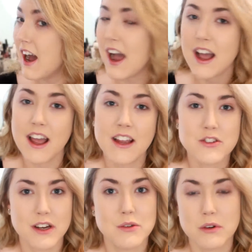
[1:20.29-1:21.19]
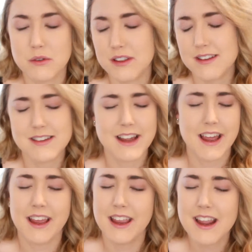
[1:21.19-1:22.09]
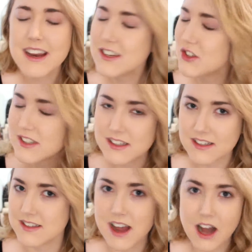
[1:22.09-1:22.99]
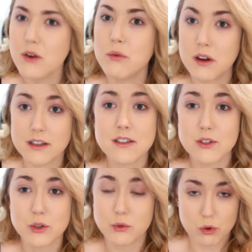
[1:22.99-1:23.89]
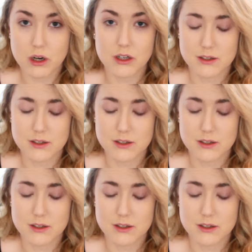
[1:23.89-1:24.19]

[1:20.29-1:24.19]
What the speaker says: I tried to work with it today and it just does not want to work.